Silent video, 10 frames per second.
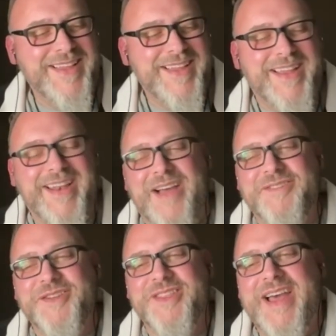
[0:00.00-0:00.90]
And
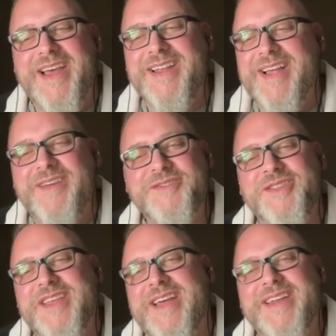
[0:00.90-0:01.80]
after that,
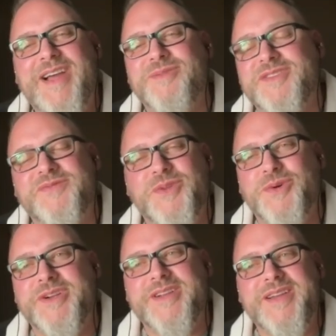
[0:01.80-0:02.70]
I was
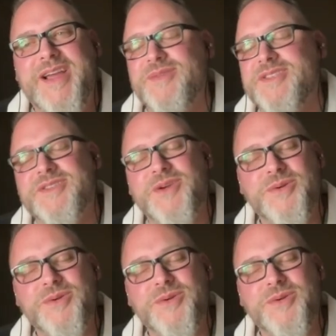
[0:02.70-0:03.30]
floored. I was totally.